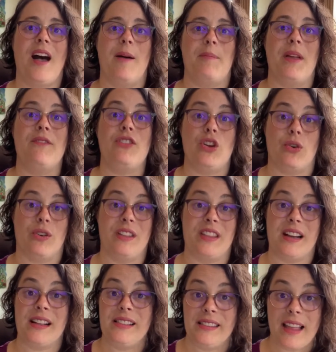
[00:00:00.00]
If you're in the
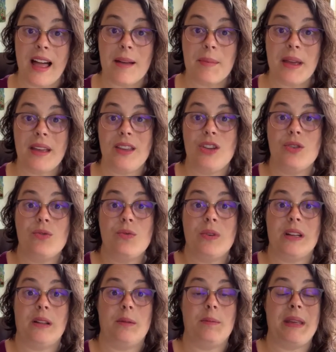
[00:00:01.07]
club, you
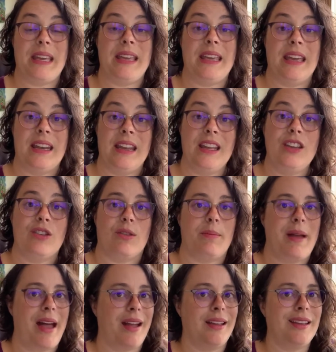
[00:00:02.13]
will be getting your
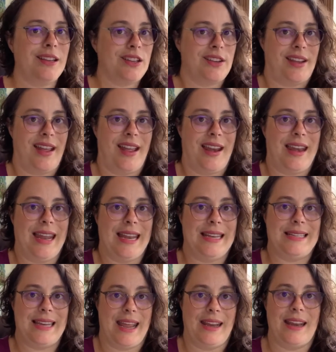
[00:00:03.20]
package any
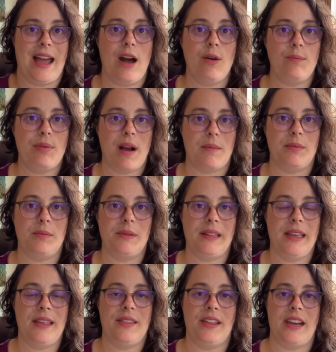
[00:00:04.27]
day now,
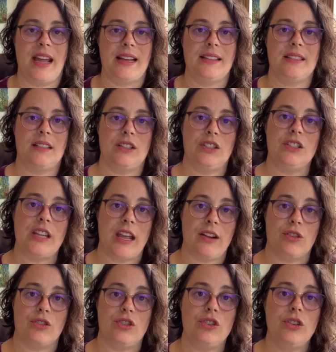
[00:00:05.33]
probably in the next day or
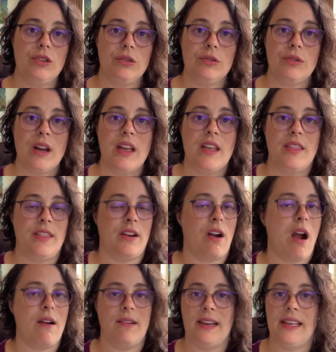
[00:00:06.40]
two. They're
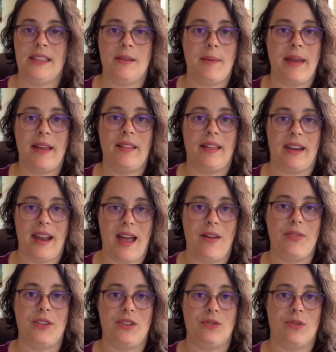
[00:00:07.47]
already in the mail and out
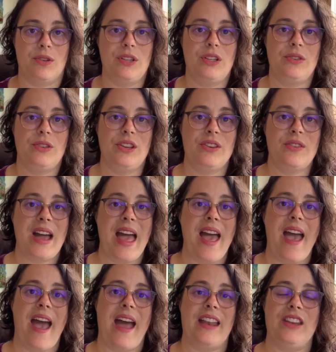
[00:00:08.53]
the door to you,
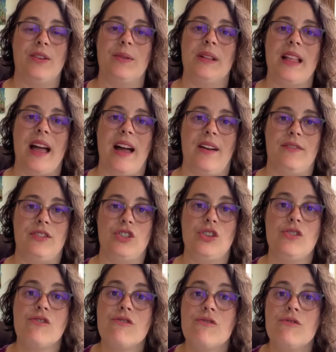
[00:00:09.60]
and you will have
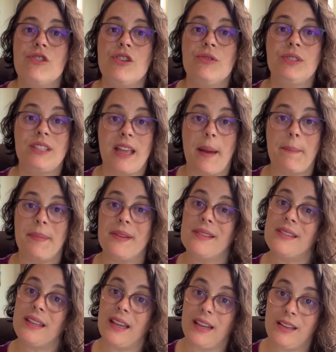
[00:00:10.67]
2 new samples
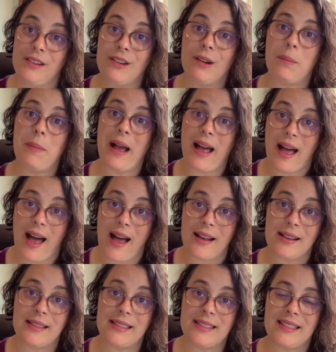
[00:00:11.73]
in your
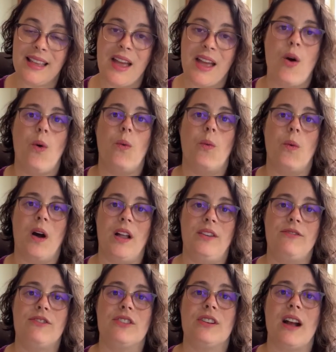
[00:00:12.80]
box. One
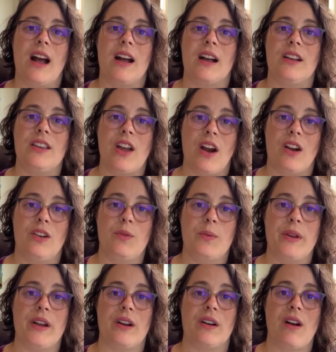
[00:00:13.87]
for a yarn
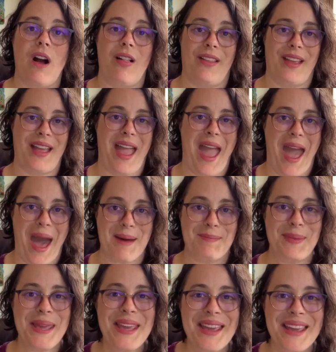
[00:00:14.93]
we are calling
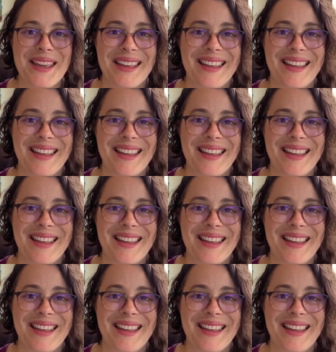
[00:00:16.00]
Happy.